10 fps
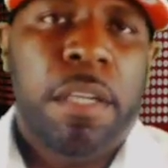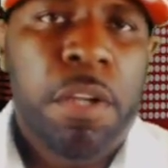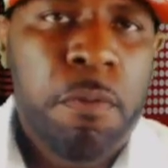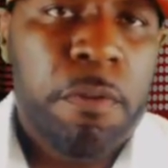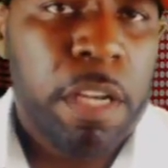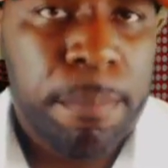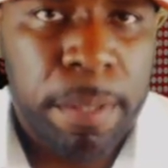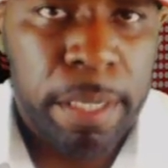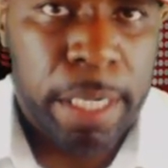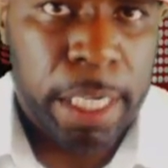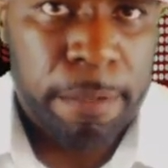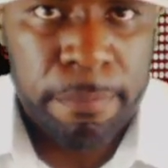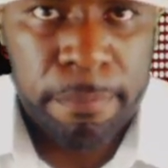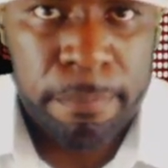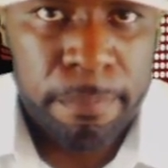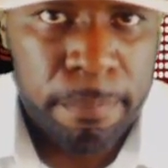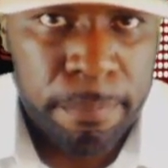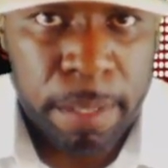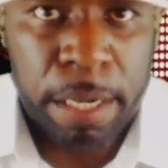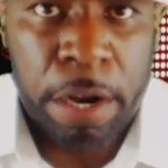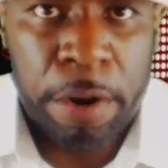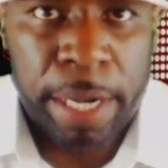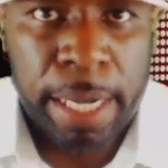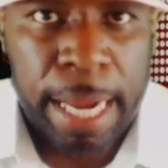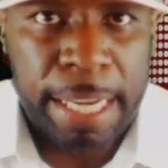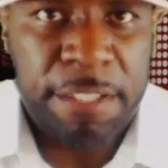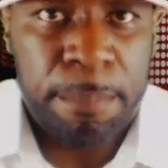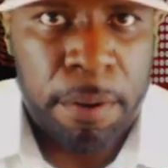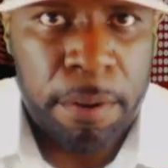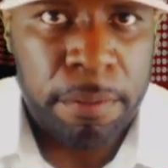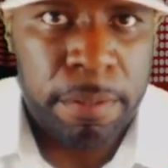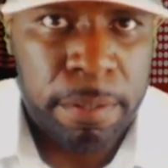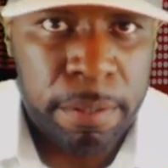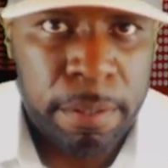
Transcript: Do you really believe that Eric Casebolt